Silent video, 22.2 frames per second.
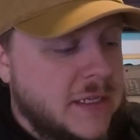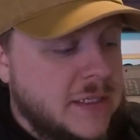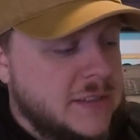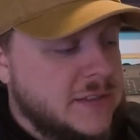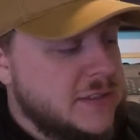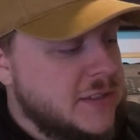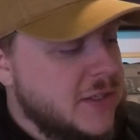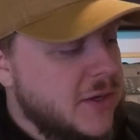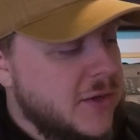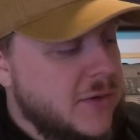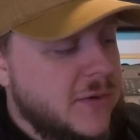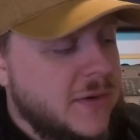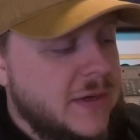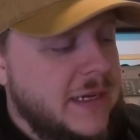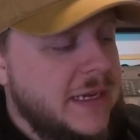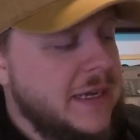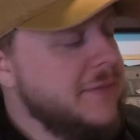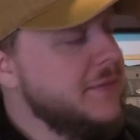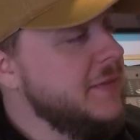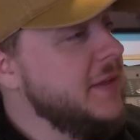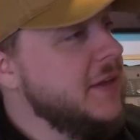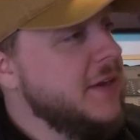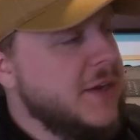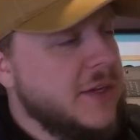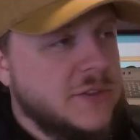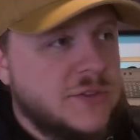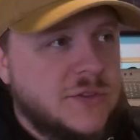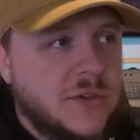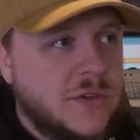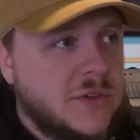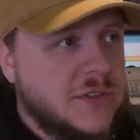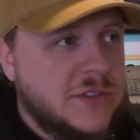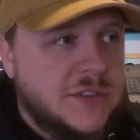So even the
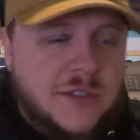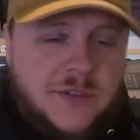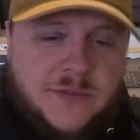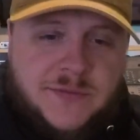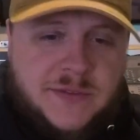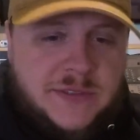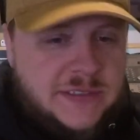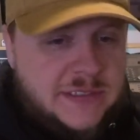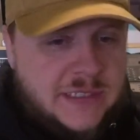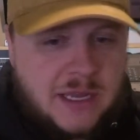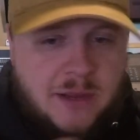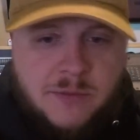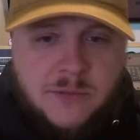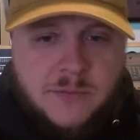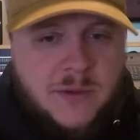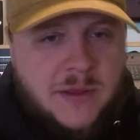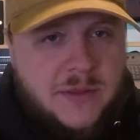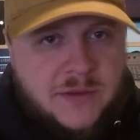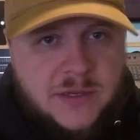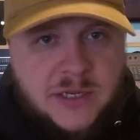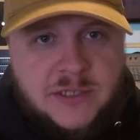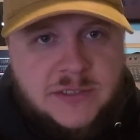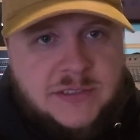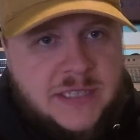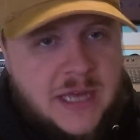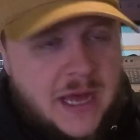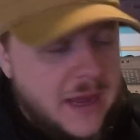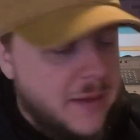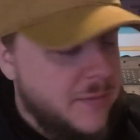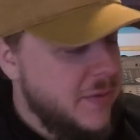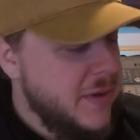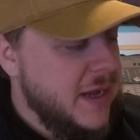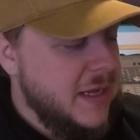control surface, I would rather use the
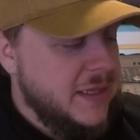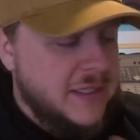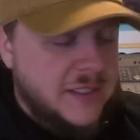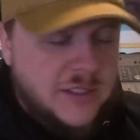iPad.